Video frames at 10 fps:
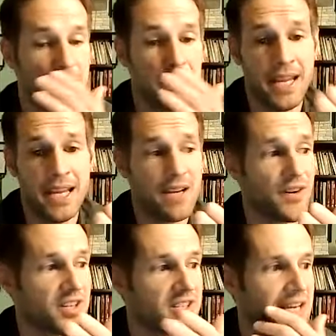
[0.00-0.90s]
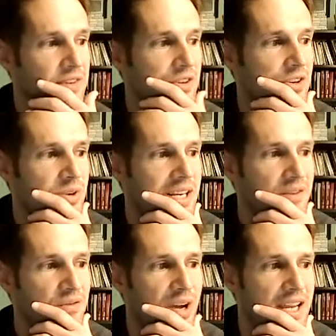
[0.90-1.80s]
the beginning of our 7
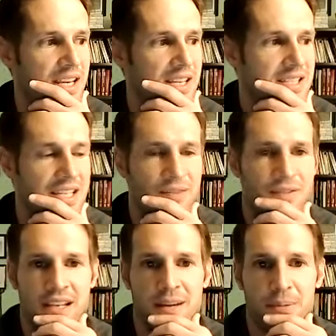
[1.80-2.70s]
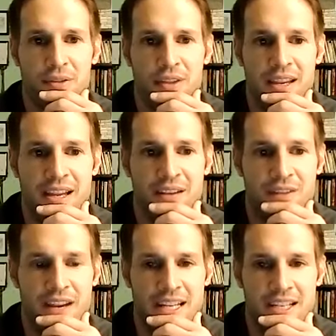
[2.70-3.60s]
creative ways to give the empathy
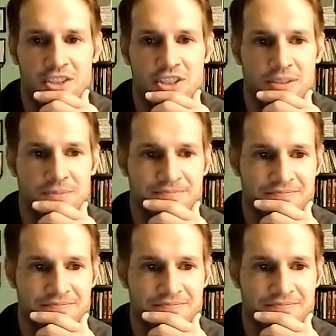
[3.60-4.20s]
advantage.